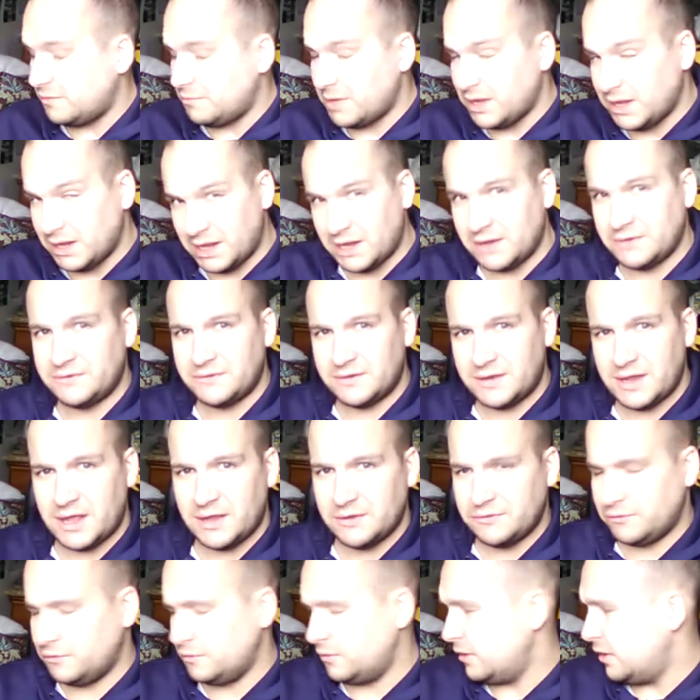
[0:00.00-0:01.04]
in my last
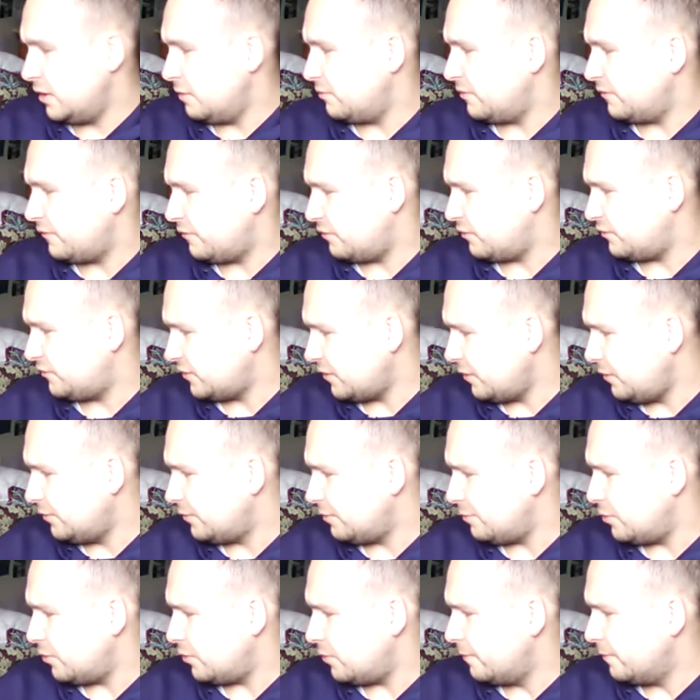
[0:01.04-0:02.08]
stash before I sold
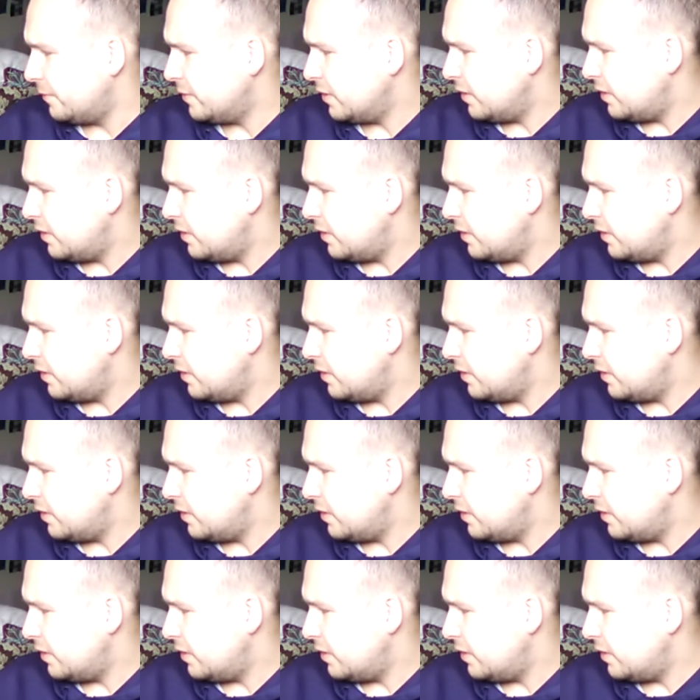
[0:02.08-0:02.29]
them all,